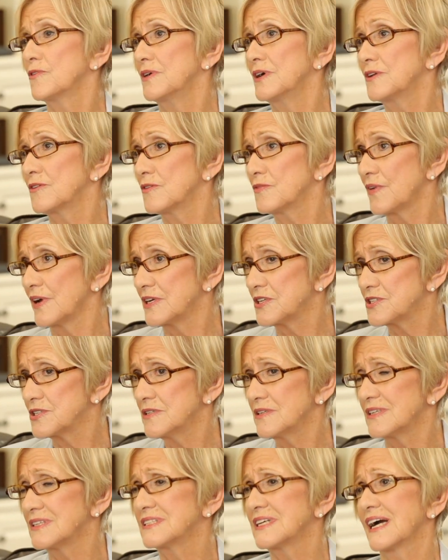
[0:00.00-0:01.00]
for
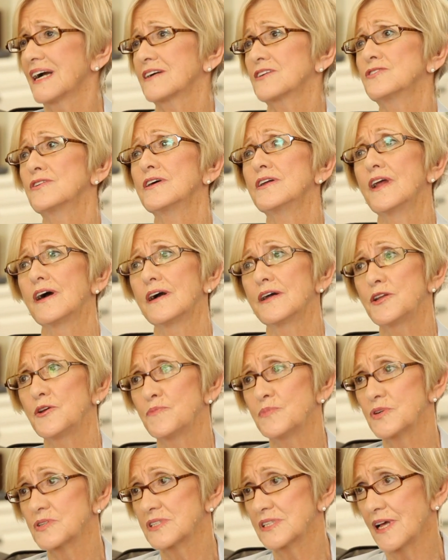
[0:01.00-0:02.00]
intervention is actually
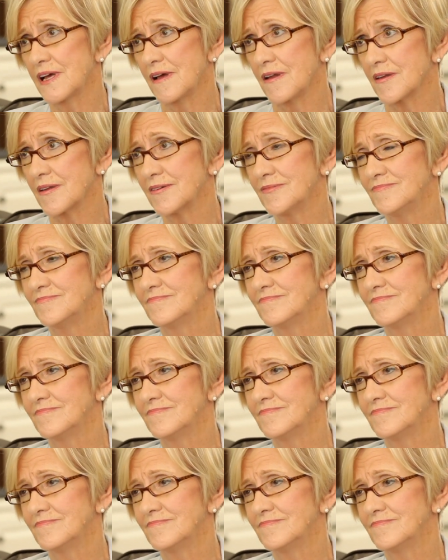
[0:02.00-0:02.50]
90%.